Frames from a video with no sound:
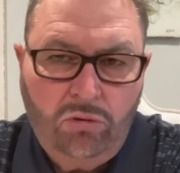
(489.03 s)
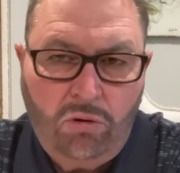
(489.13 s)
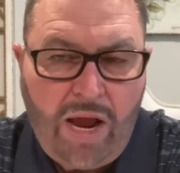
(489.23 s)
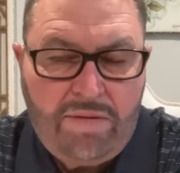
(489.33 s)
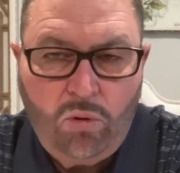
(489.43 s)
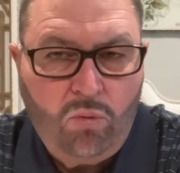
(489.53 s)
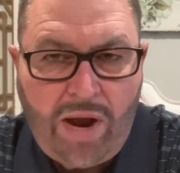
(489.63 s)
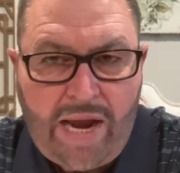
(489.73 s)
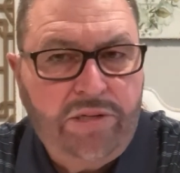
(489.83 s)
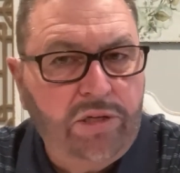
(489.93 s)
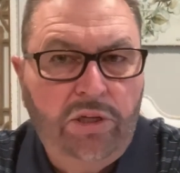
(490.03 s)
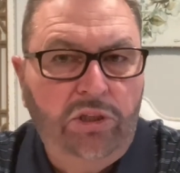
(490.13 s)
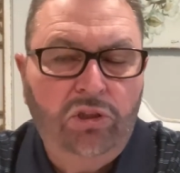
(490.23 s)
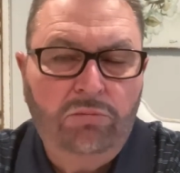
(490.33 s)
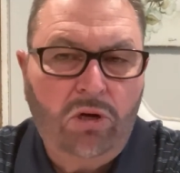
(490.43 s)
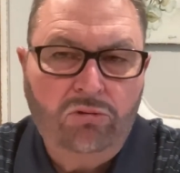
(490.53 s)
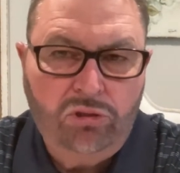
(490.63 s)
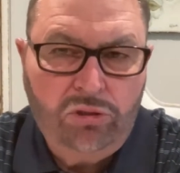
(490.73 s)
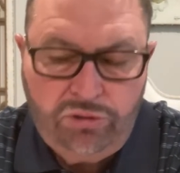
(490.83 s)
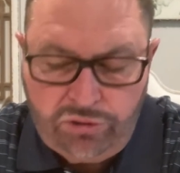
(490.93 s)
or I have a right to these
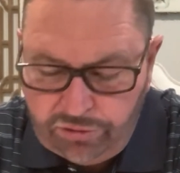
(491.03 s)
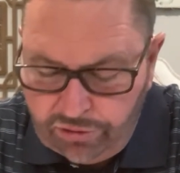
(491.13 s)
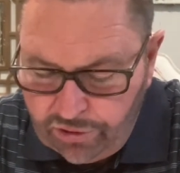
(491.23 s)
emotions.